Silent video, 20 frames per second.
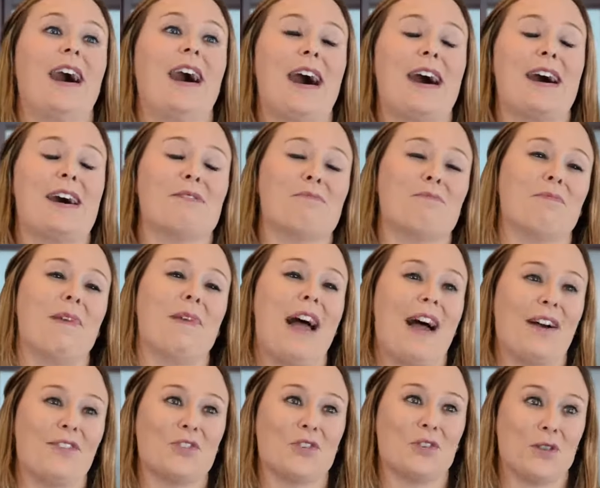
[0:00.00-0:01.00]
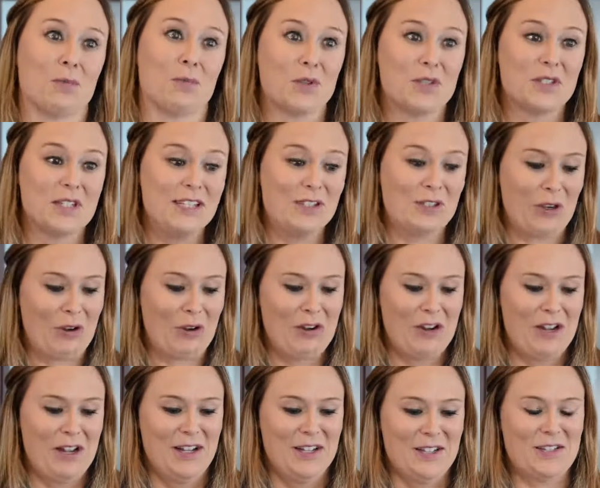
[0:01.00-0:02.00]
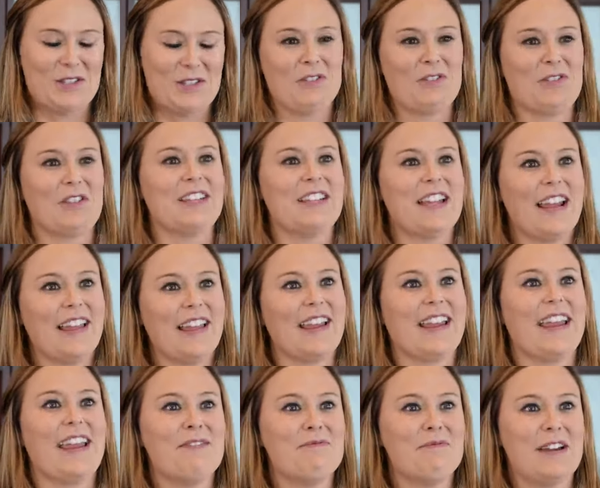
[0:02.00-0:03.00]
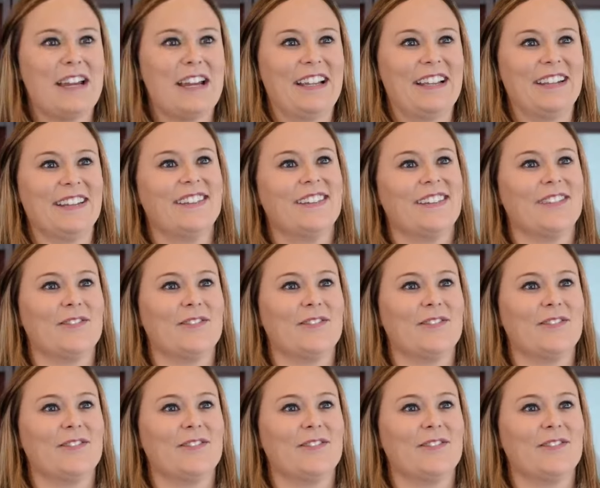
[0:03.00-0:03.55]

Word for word: um, after the procedure. So the day I came in,